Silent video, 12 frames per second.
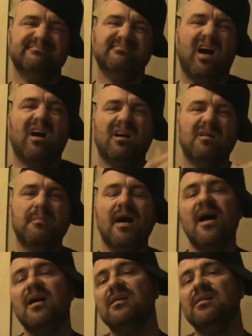I'll come
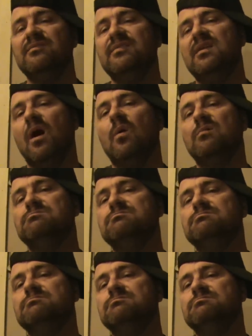back if you don't.
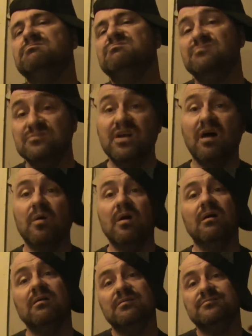That work?